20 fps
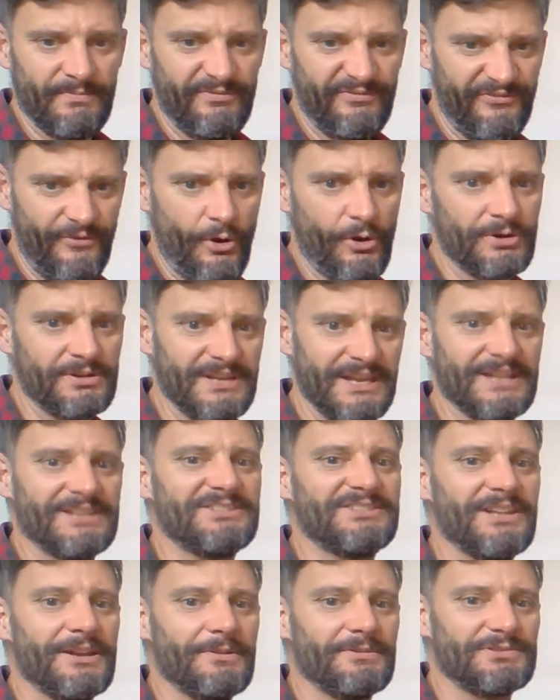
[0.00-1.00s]
fog nets
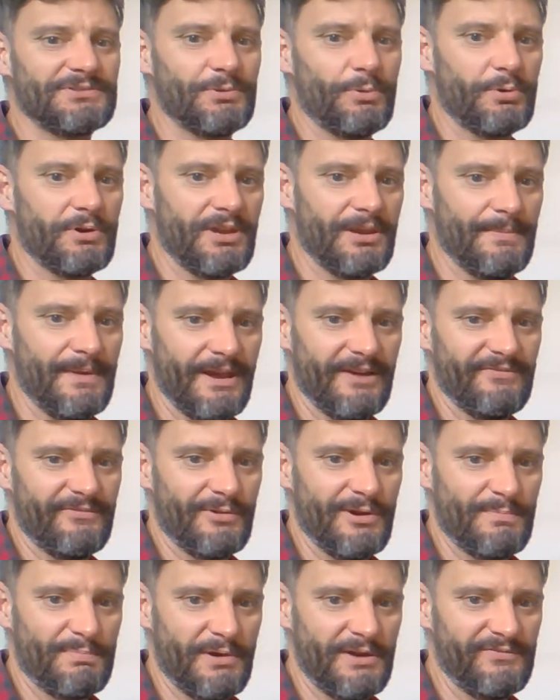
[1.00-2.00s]
that I was talking about
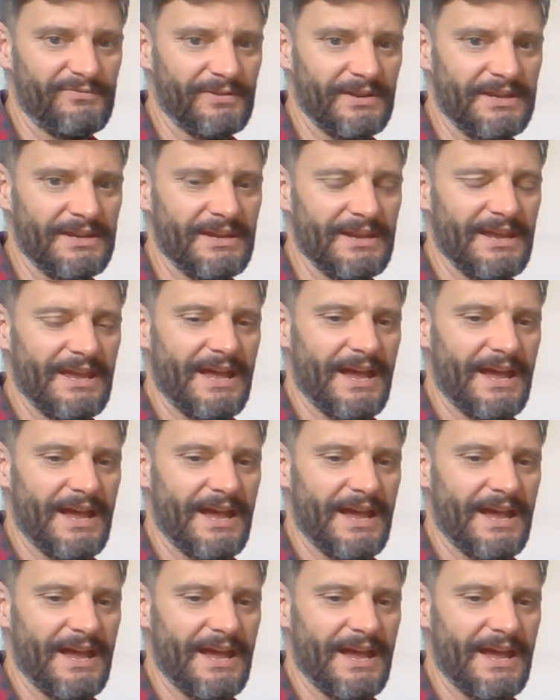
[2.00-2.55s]
very briefly.